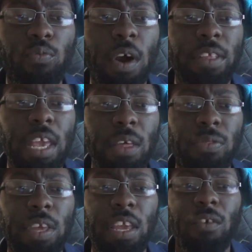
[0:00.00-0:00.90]
one is
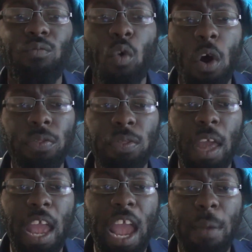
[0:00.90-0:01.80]
the worst
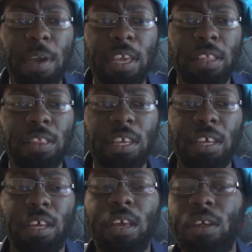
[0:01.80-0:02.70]
anime. The
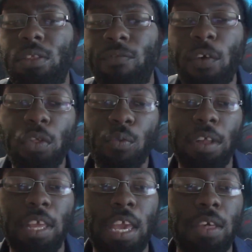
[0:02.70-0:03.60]
first
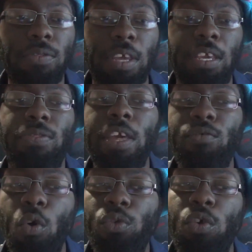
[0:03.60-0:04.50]
one is the
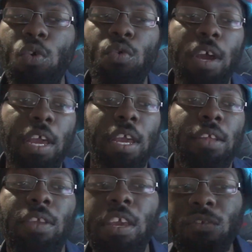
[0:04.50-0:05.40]
sequel to
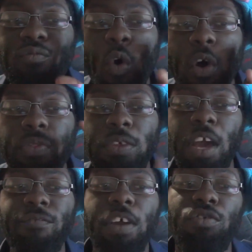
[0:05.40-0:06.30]
the worst
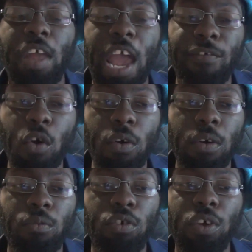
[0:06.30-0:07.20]
convention ever,
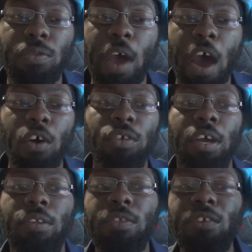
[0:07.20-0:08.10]
which is titled
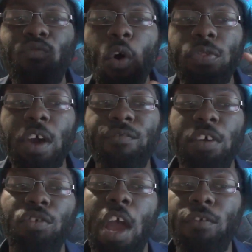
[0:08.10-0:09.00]
The Worst
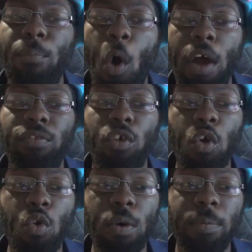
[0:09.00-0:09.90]
Convention Ever Part
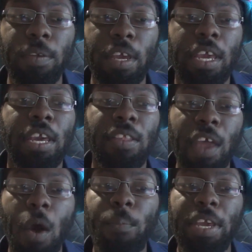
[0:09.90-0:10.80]
2. And
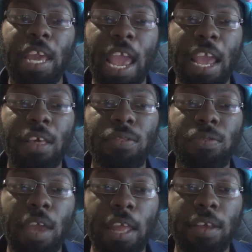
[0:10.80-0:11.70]
there will be an
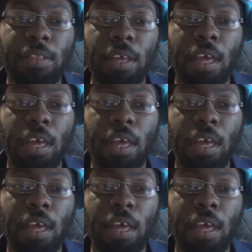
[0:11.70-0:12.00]
extended